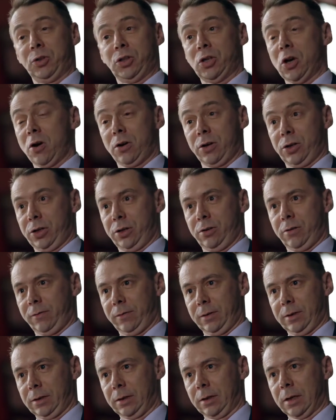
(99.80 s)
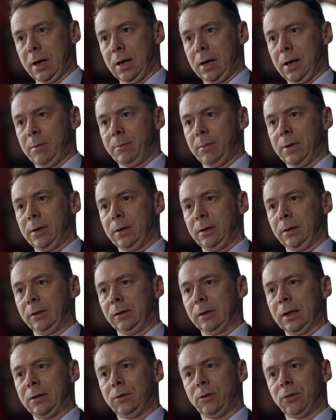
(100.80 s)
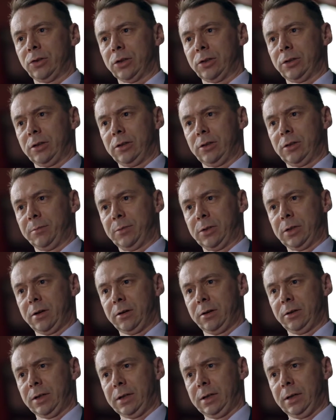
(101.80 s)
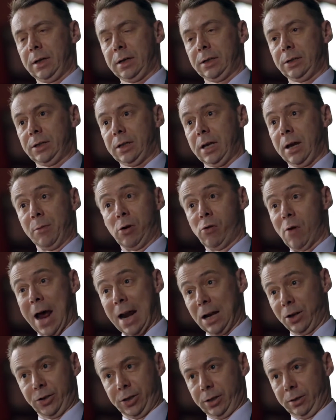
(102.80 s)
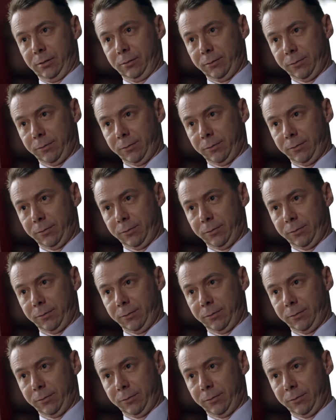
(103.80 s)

absurdity of it. Um, and not just its absurdity, its immorality,